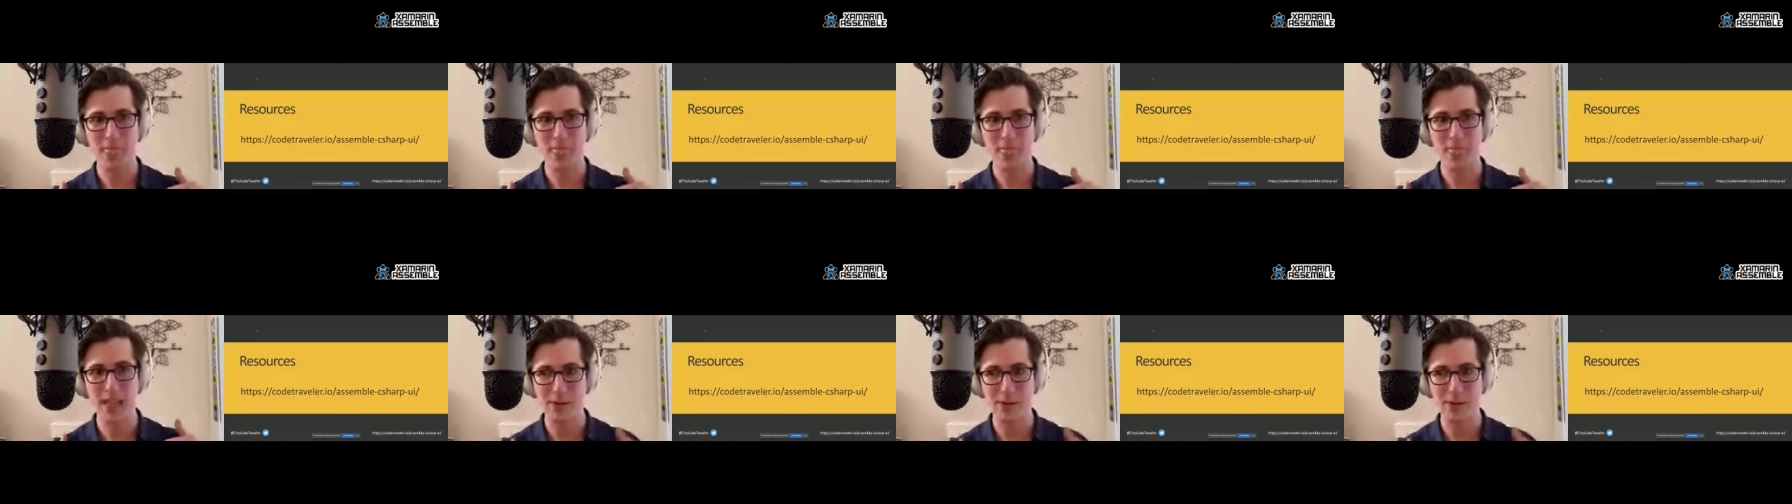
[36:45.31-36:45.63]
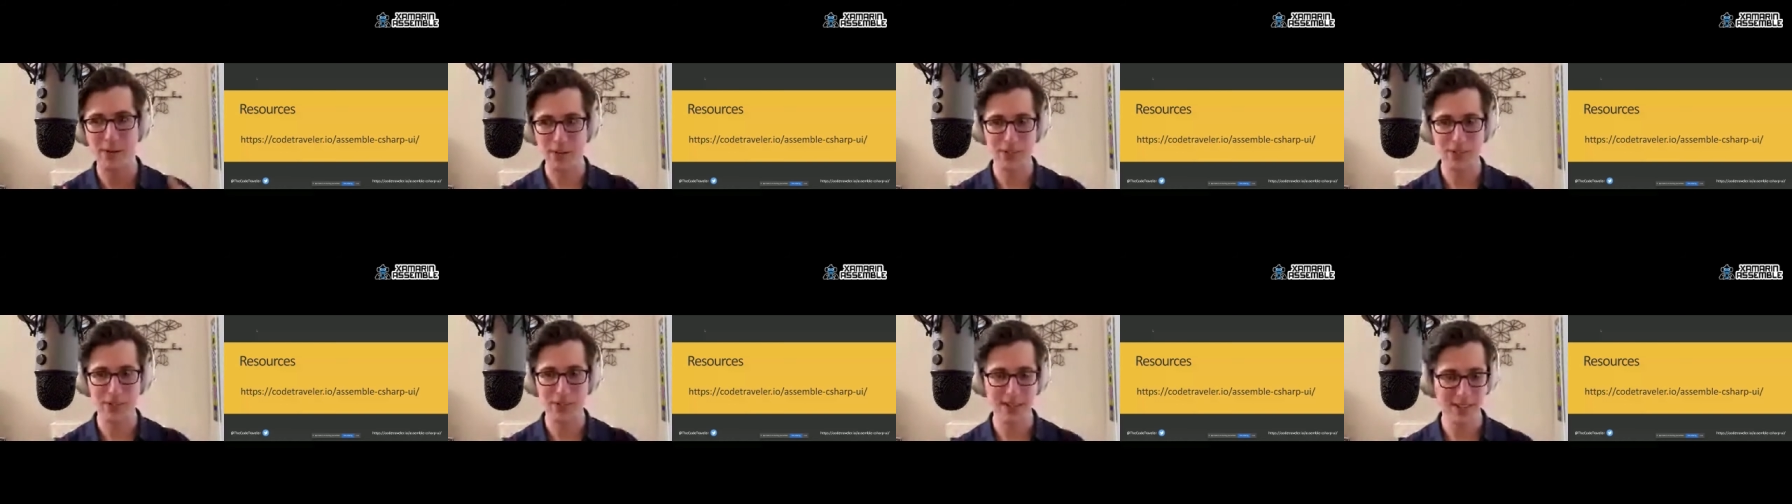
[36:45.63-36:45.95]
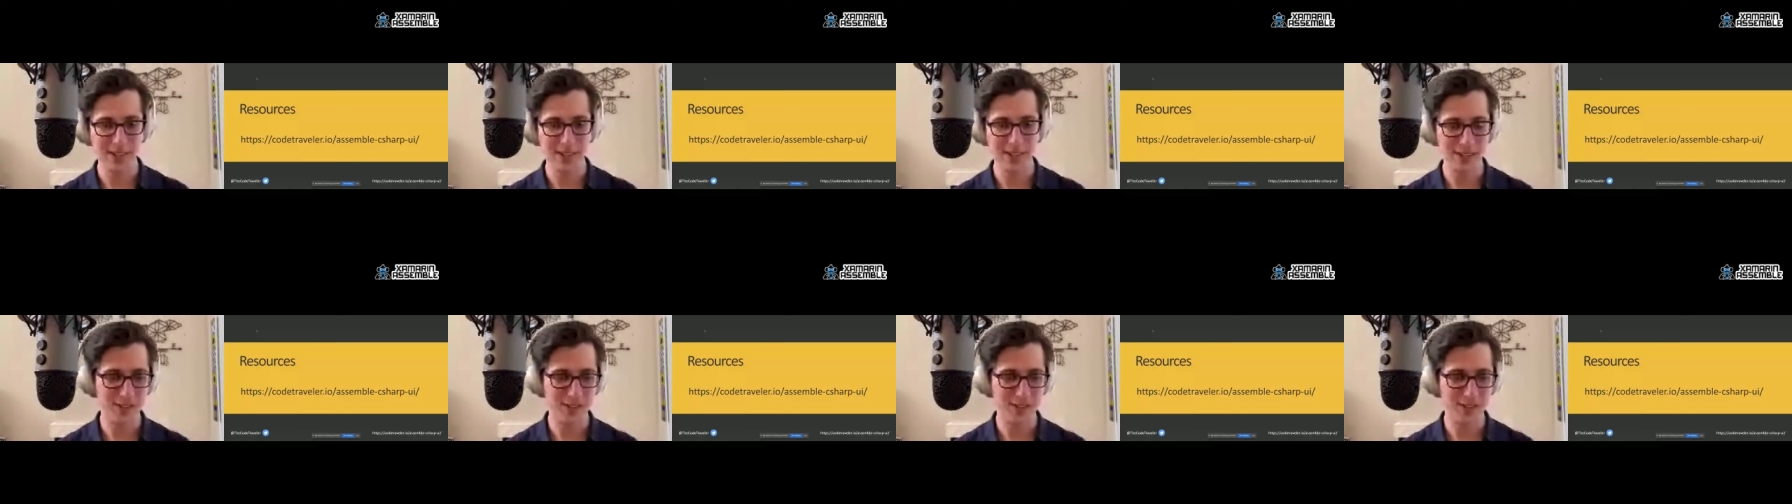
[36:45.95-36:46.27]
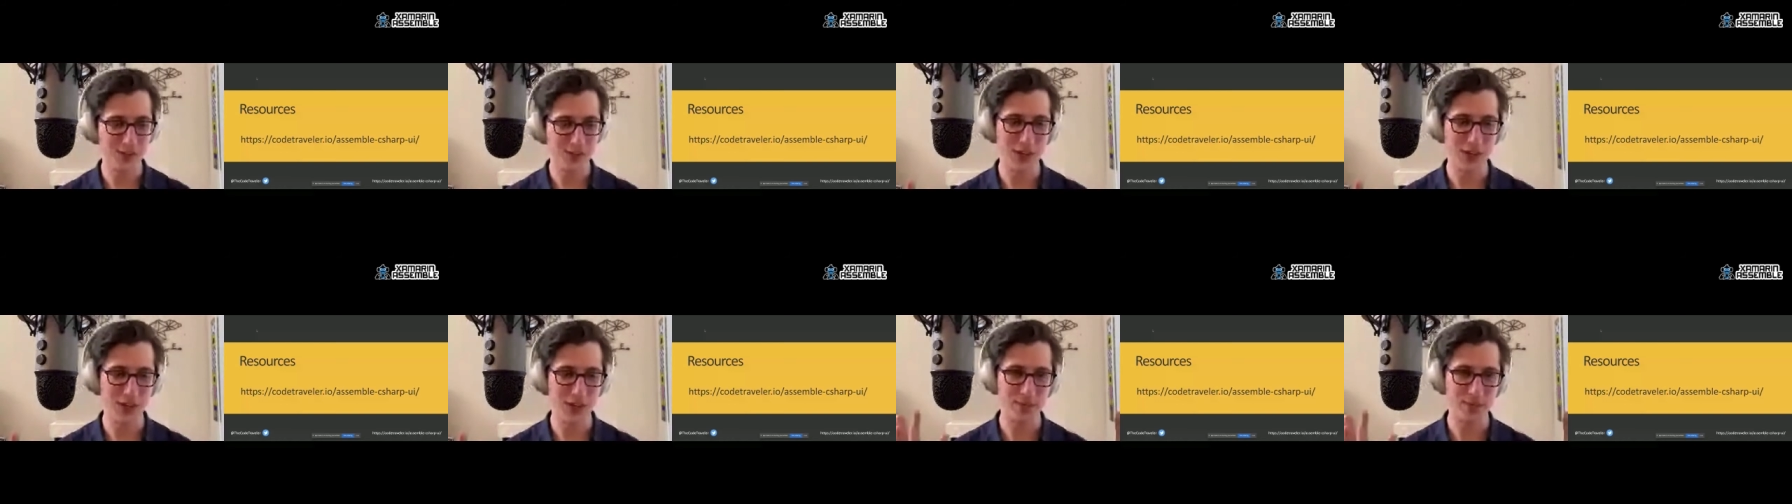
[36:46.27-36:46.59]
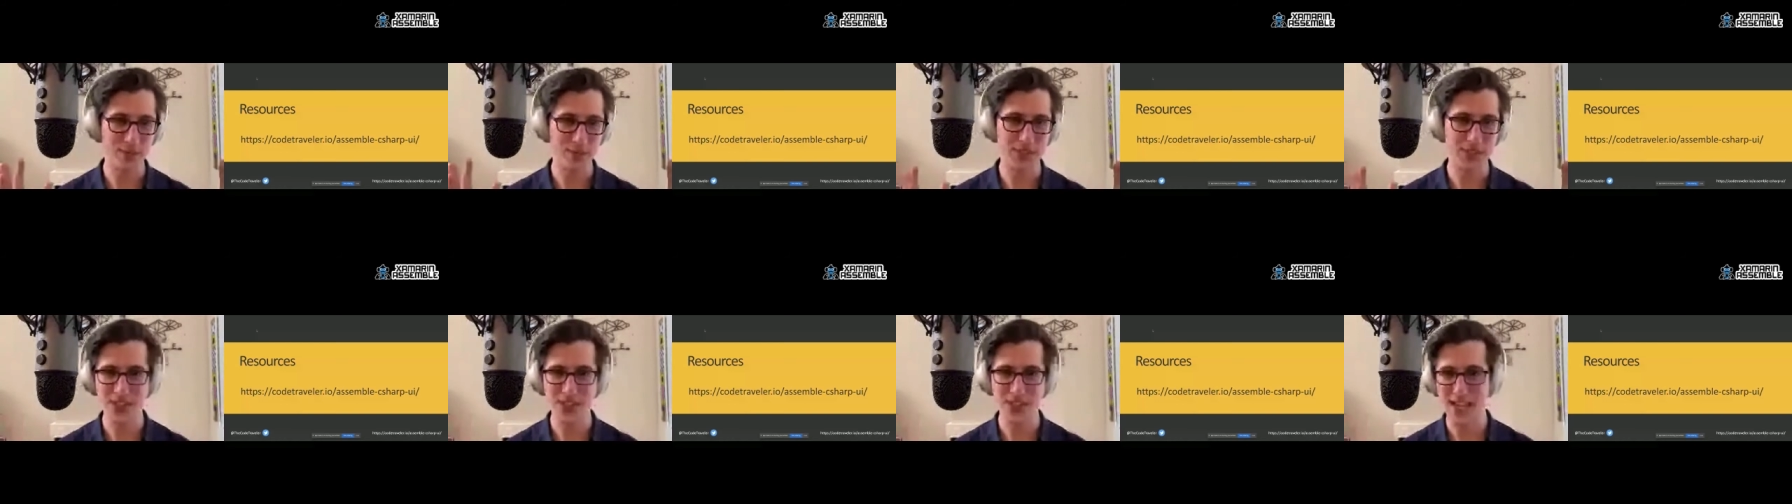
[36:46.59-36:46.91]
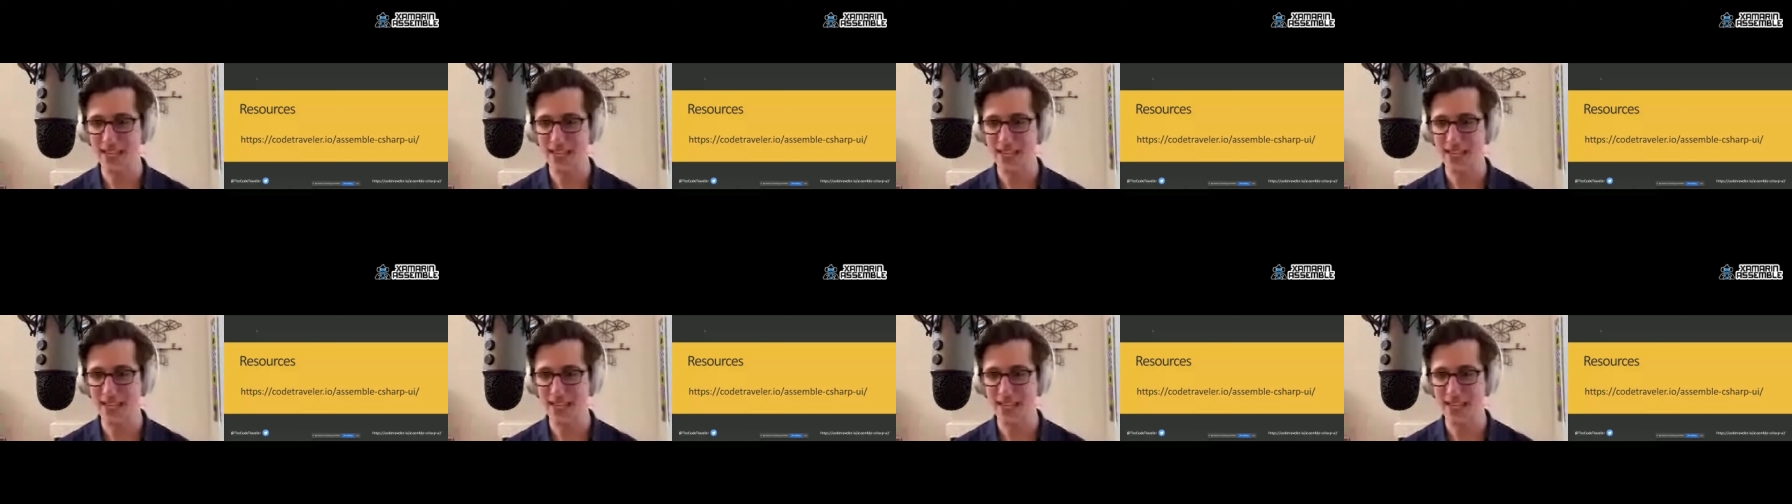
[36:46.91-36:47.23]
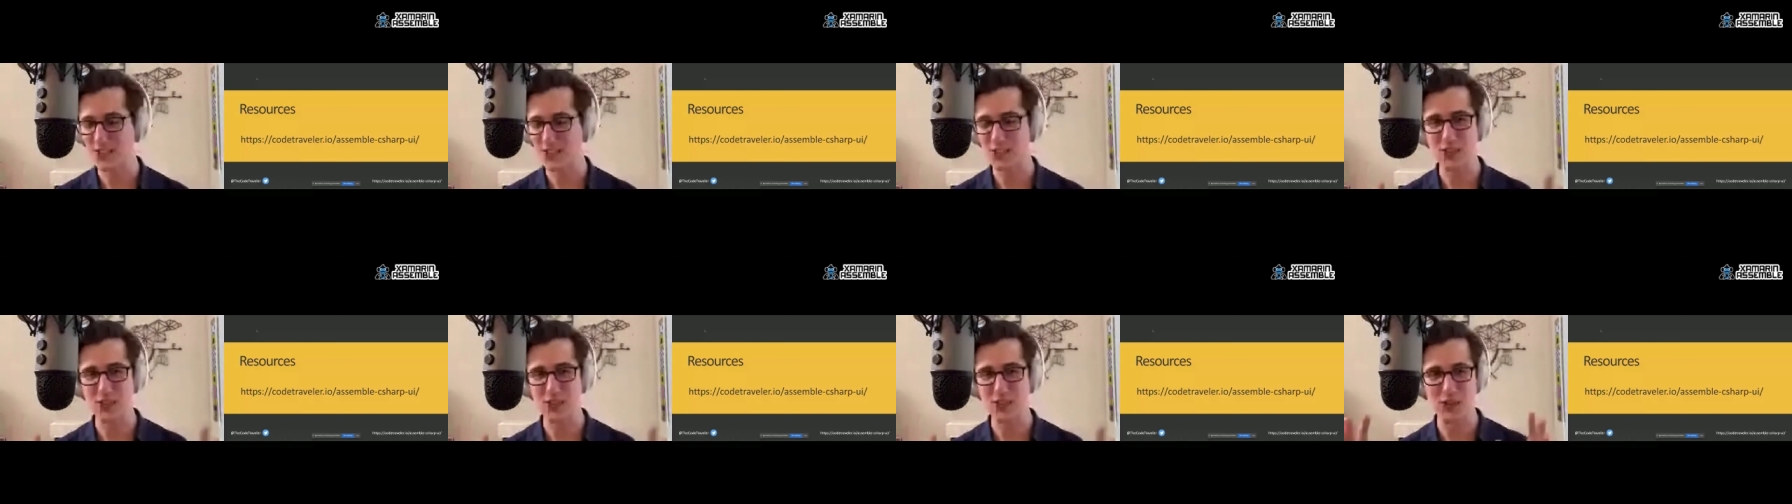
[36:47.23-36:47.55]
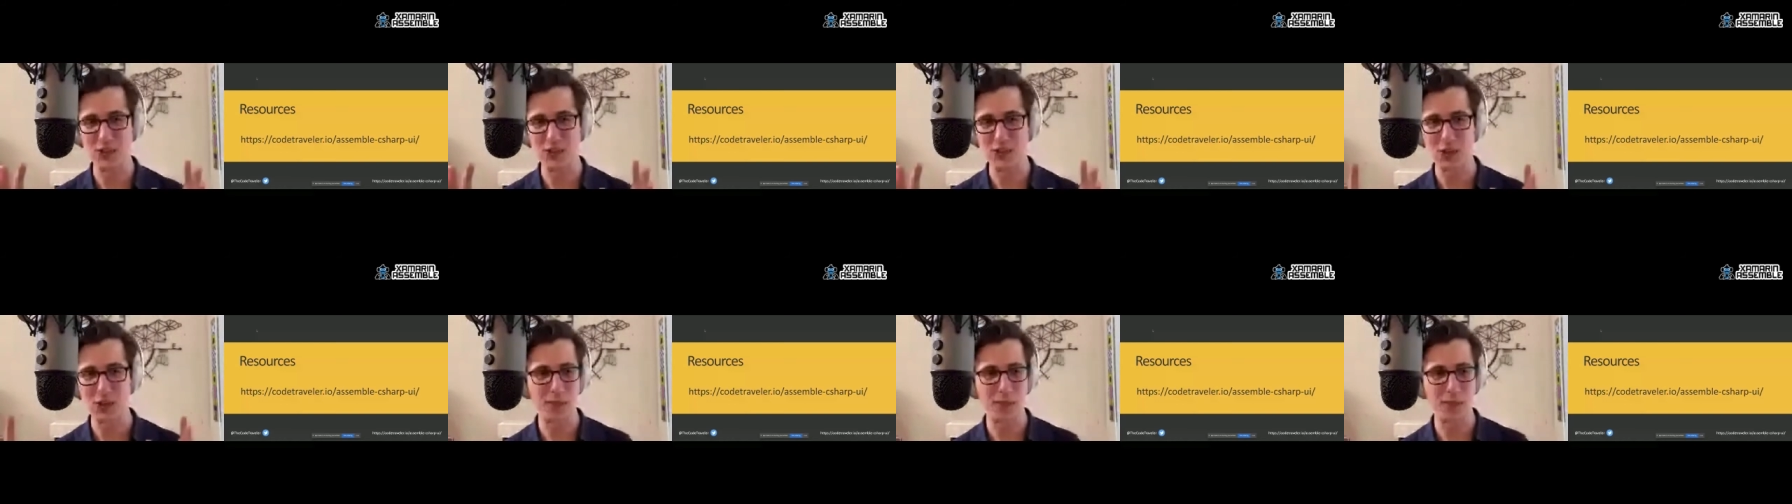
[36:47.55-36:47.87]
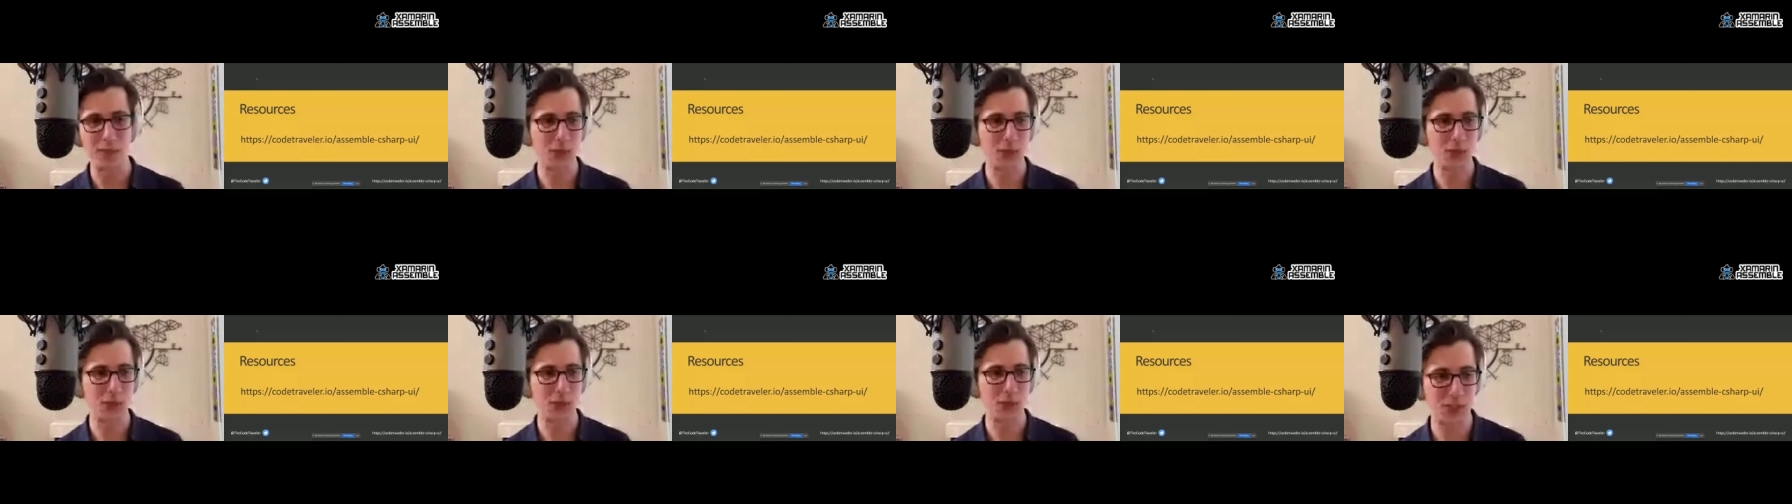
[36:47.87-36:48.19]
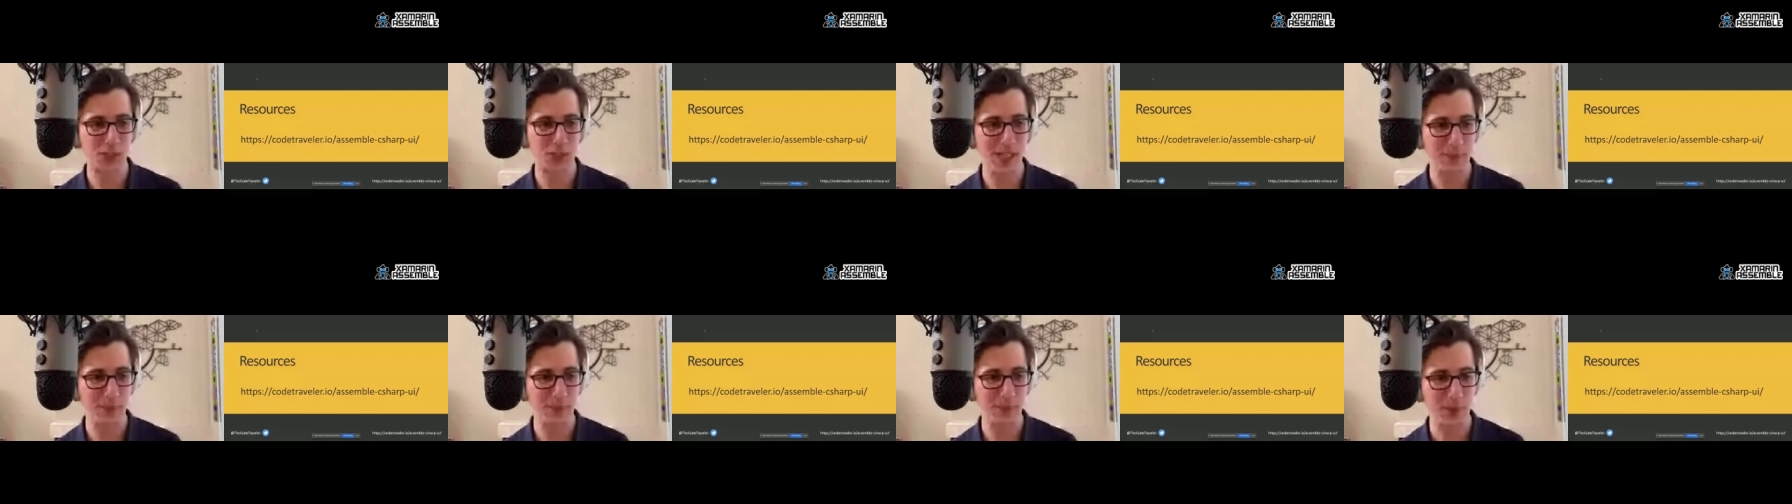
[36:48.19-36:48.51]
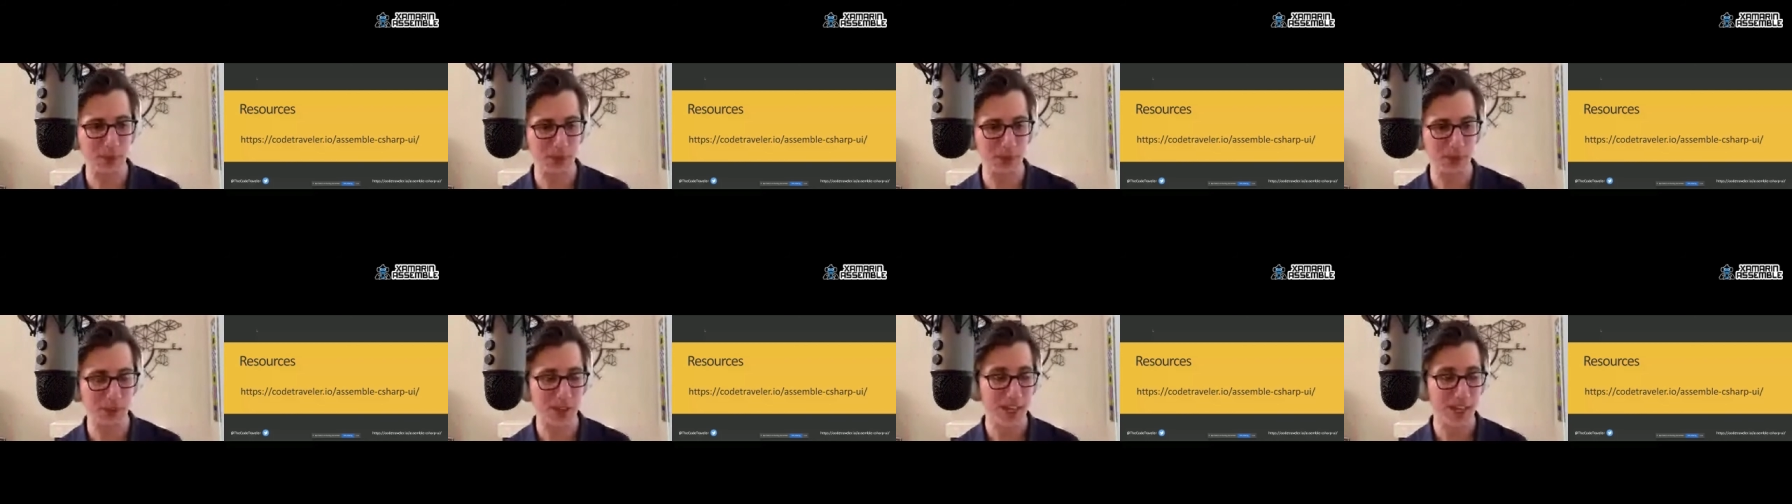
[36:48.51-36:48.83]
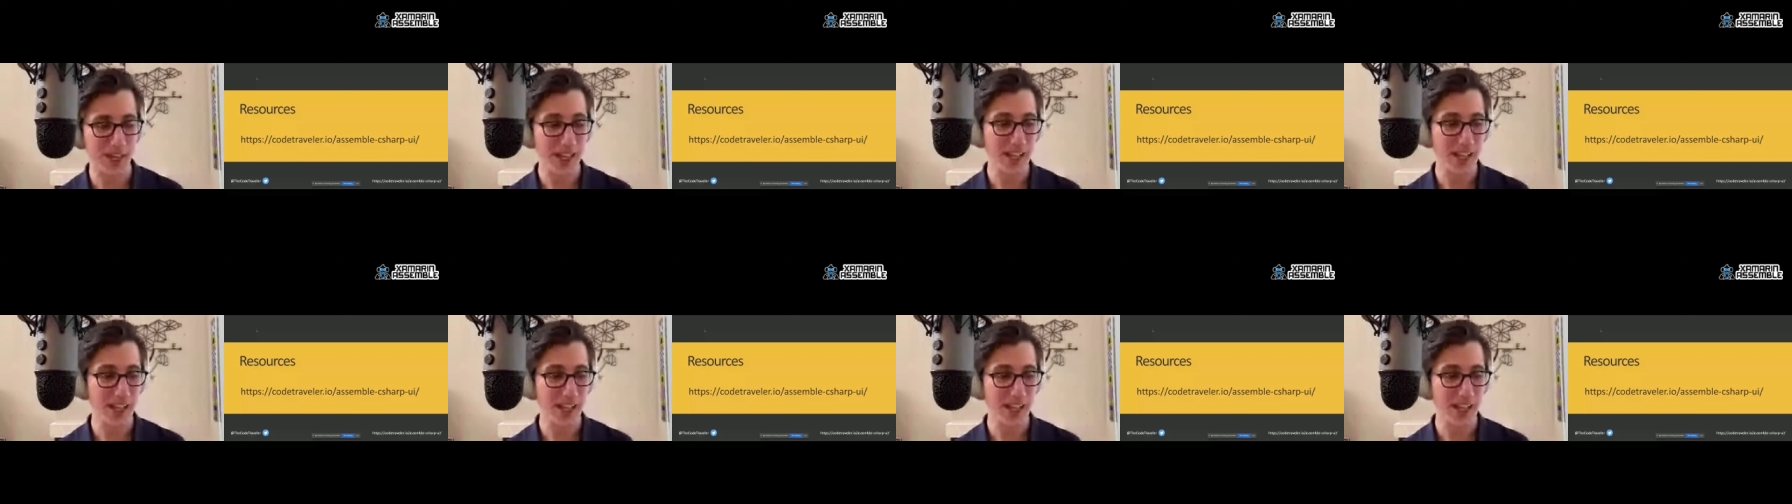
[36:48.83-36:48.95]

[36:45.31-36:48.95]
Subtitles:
everything from the slides to those open source samples.